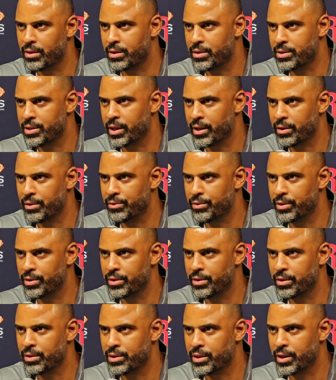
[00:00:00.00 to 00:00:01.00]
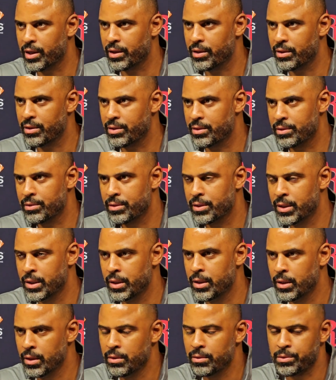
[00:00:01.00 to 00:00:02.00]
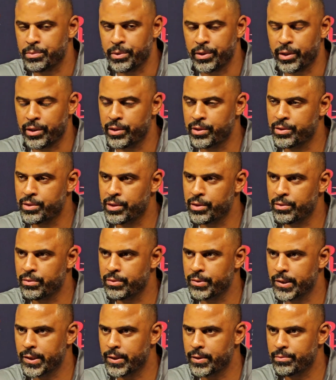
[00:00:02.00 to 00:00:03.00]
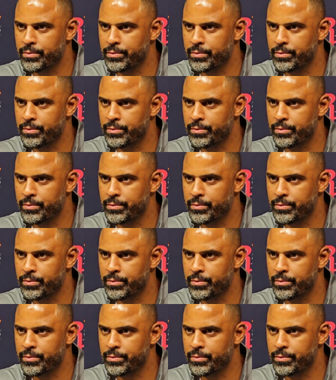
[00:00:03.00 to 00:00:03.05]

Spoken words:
the second unit looked together, and it's pretty good. So